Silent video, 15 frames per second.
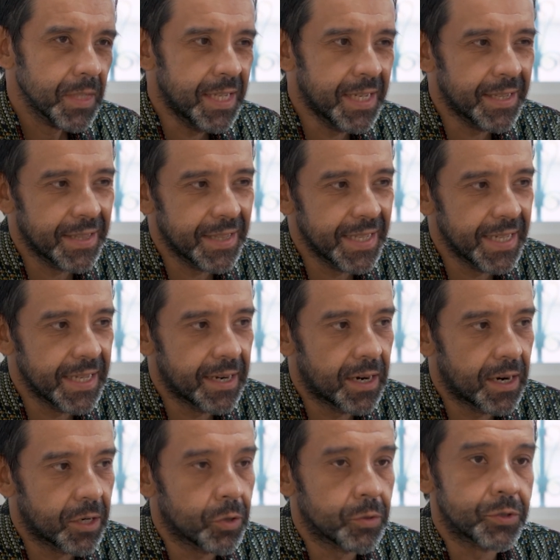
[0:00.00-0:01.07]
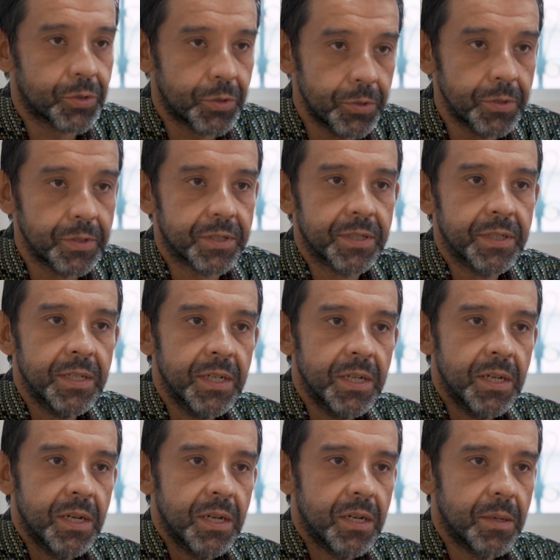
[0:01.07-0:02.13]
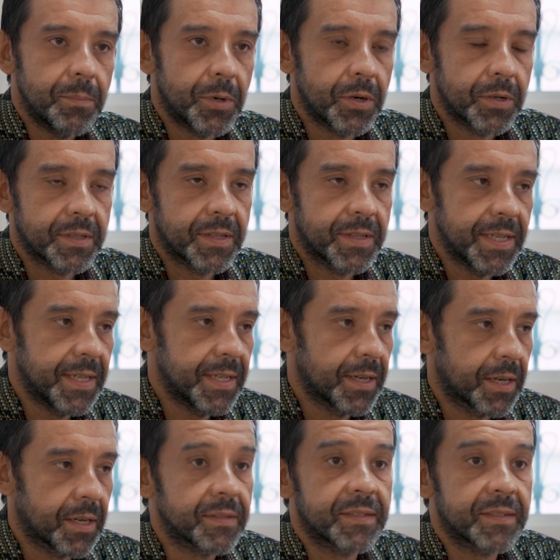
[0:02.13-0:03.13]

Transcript: and they are concerned about the